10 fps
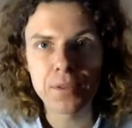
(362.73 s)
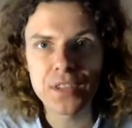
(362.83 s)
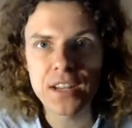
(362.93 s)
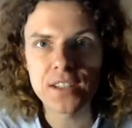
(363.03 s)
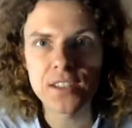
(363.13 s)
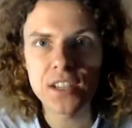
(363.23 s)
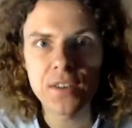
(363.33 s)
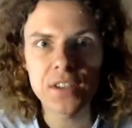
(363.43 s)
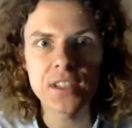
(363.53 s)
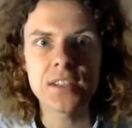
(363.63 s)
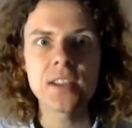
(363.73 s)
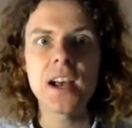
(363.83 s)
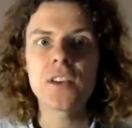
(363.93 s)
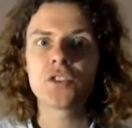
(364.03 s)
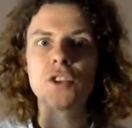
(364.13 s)
of sentences give us is
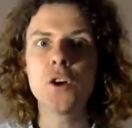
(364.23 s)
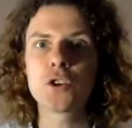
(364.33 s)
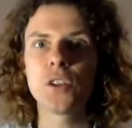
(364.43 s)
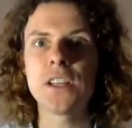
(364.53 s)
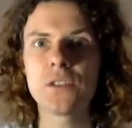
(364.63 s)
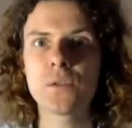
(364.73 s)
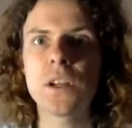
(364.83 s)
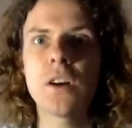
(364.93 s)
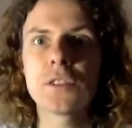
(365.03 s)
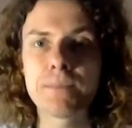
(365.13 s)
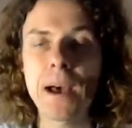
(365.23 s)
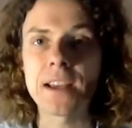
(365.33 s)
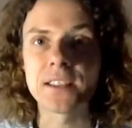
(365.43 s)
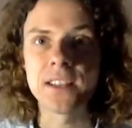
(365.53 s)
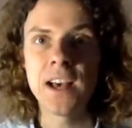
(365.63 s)
a social history of
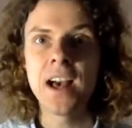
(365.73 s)
space,